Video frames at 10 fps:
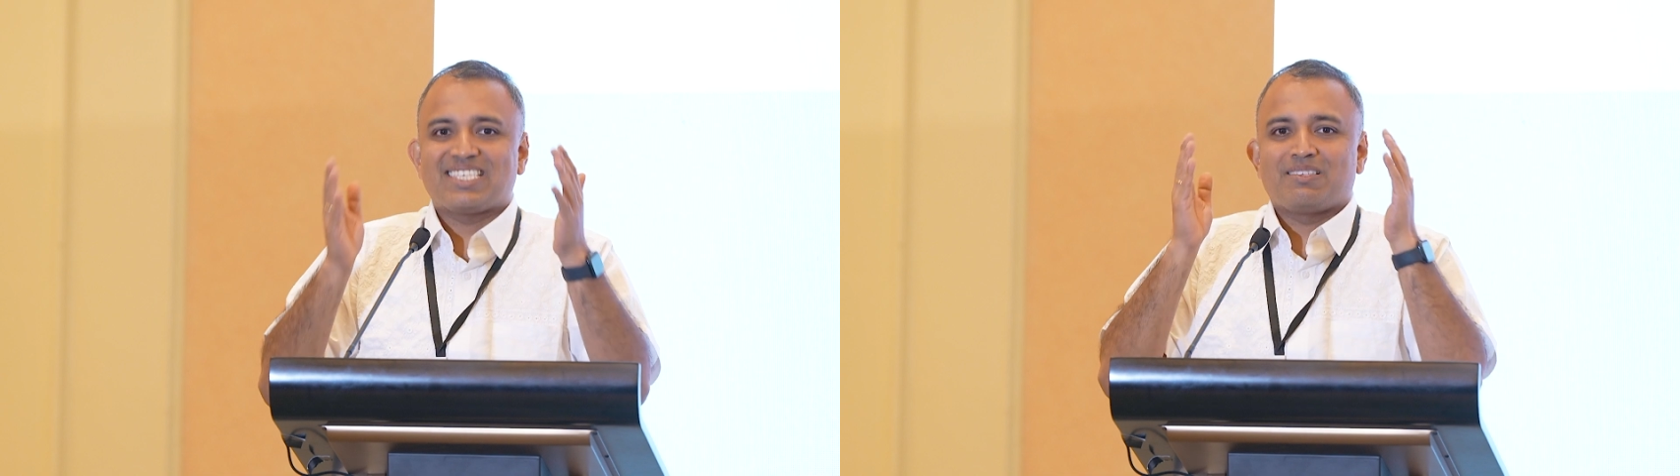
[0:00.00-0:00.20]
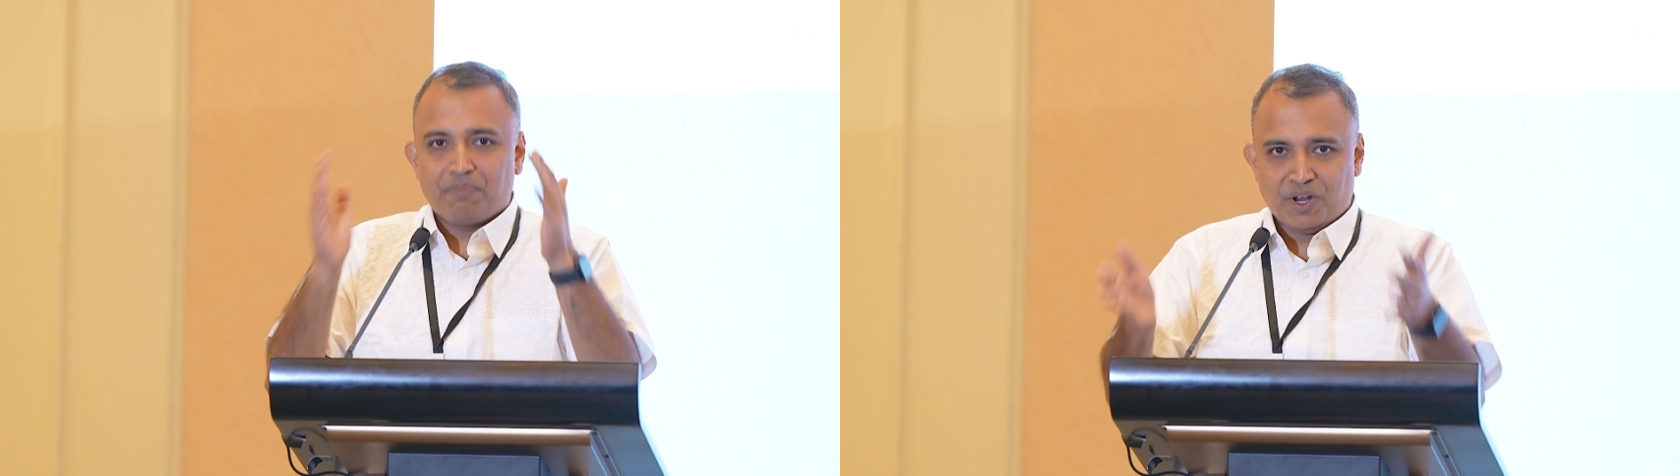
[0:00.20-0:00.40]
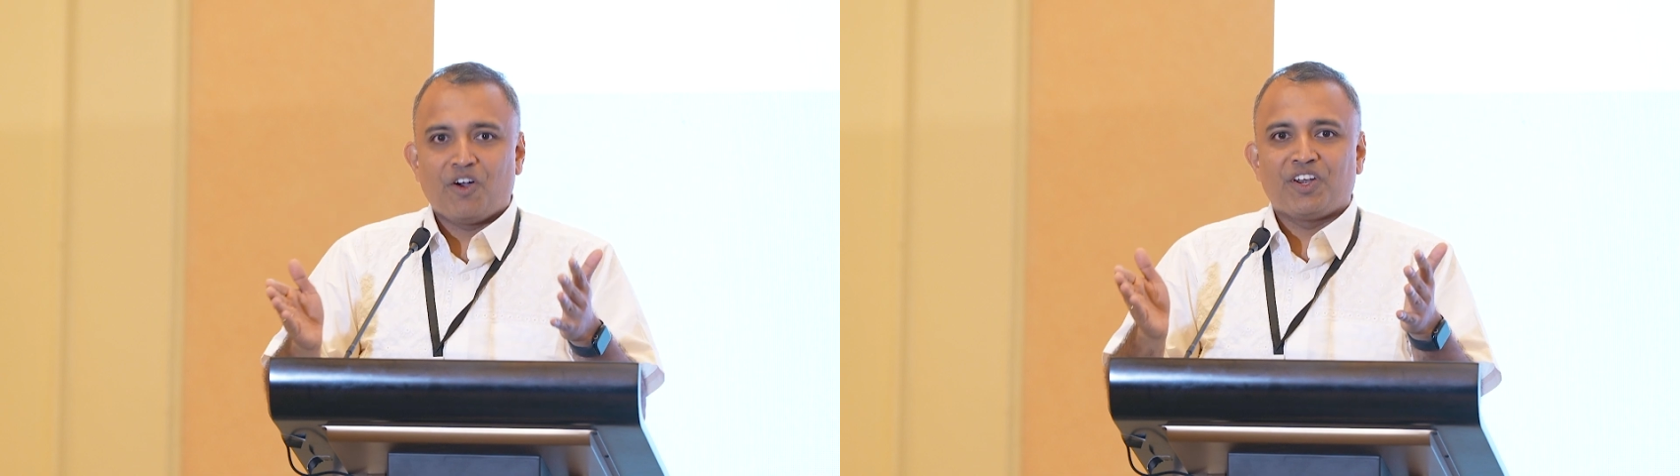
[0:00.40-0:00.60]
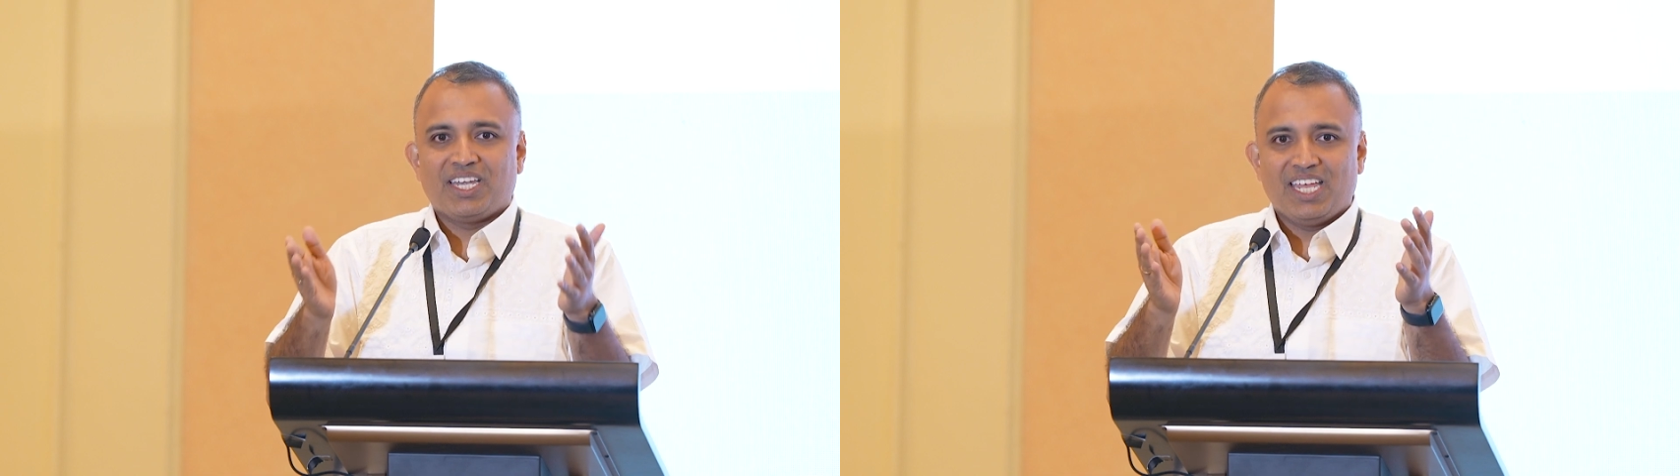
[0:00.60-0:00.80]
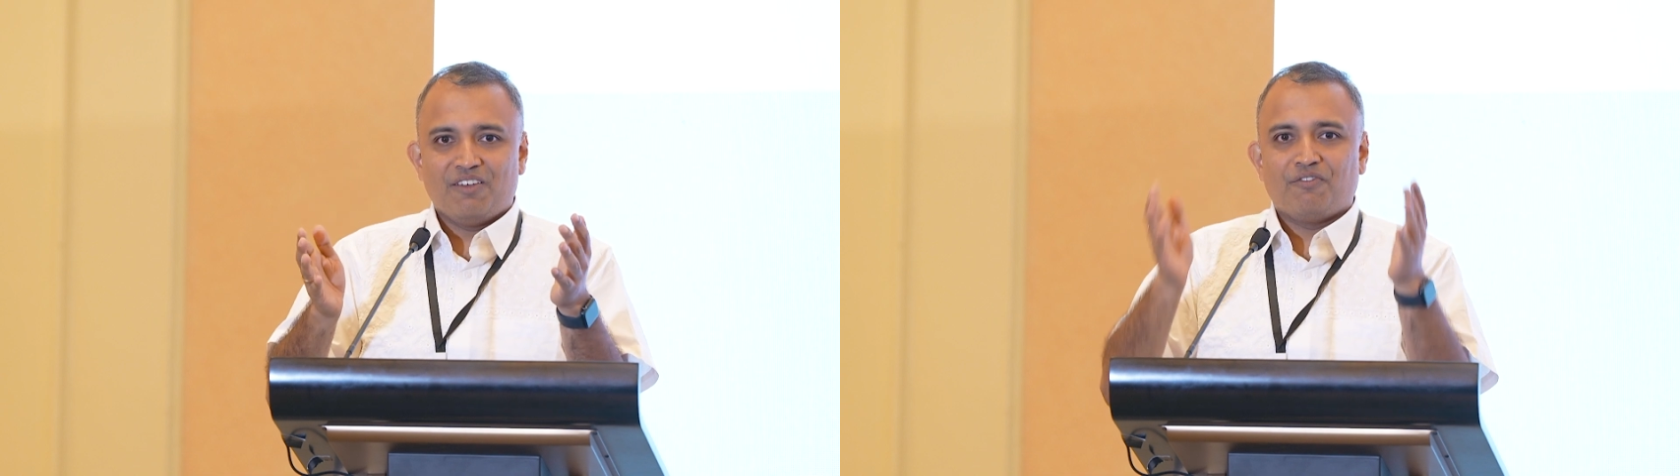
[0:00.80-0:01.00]
the
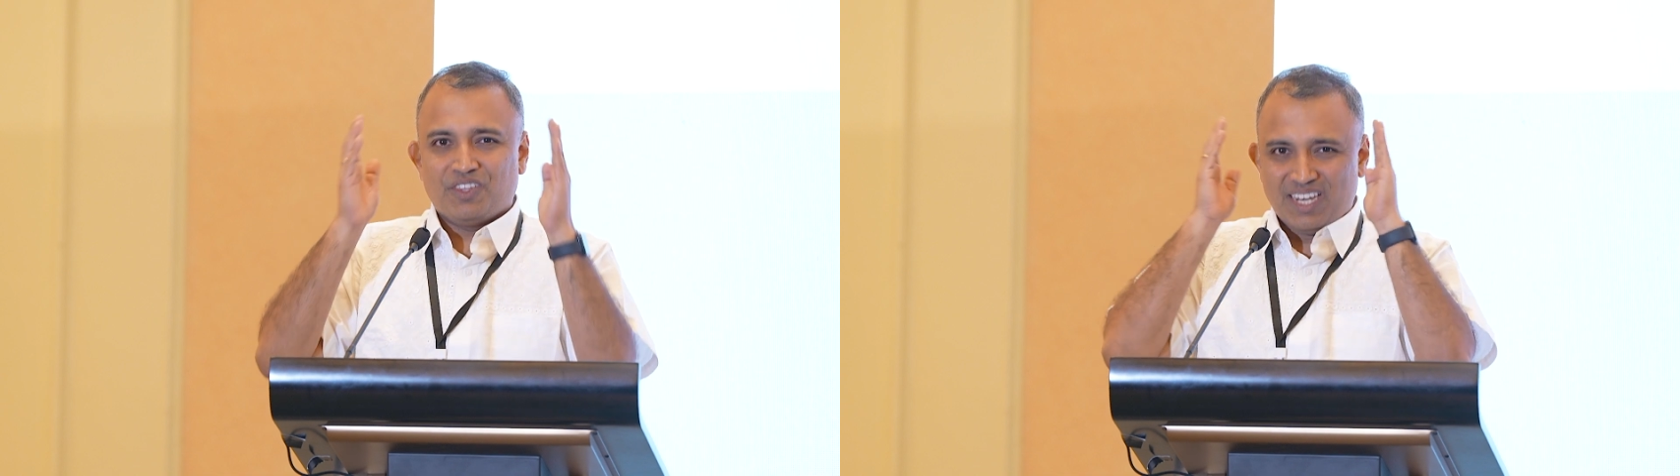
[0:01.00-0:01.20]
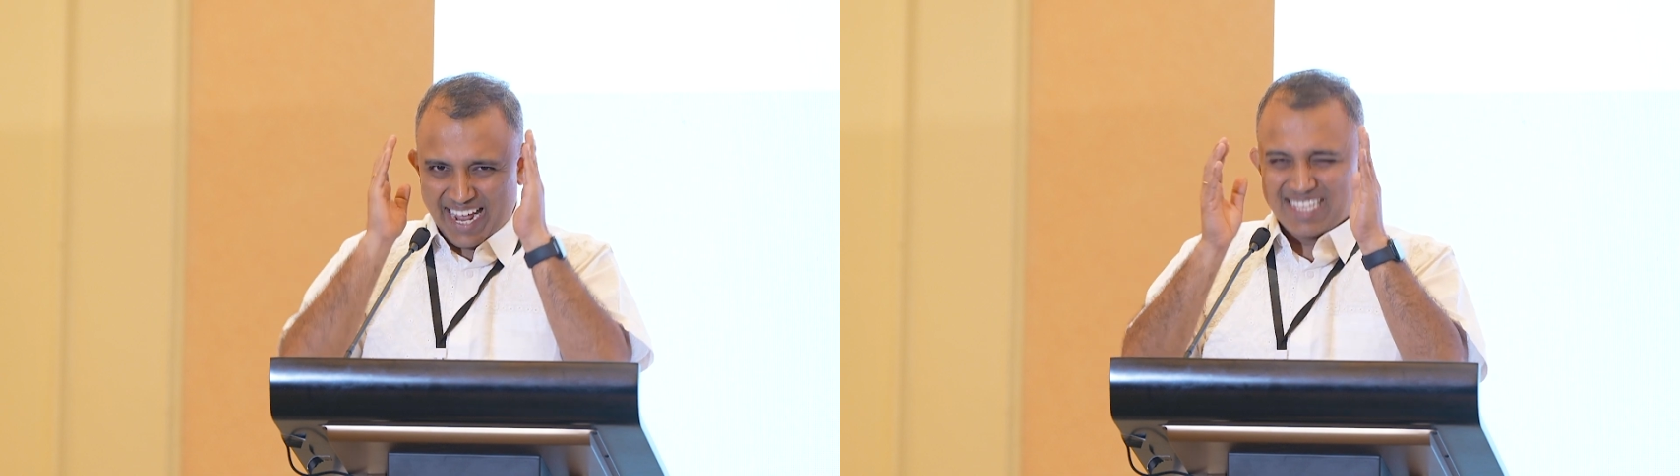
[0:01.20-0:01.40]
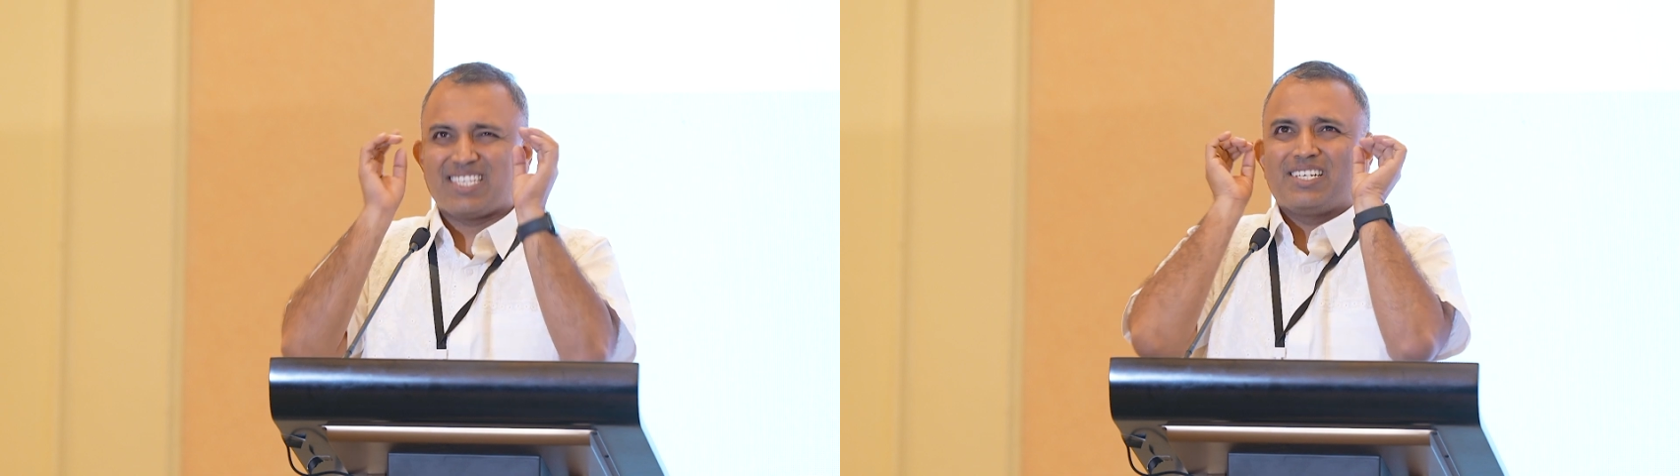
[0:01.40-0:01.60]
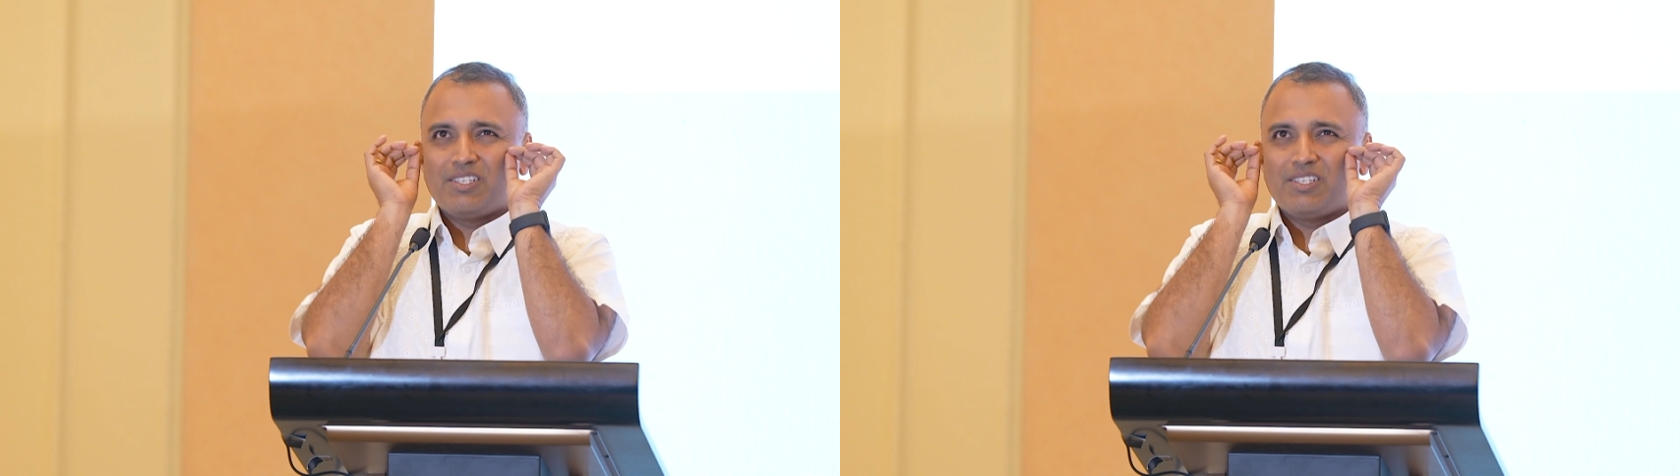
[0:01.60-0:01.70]
priority for the next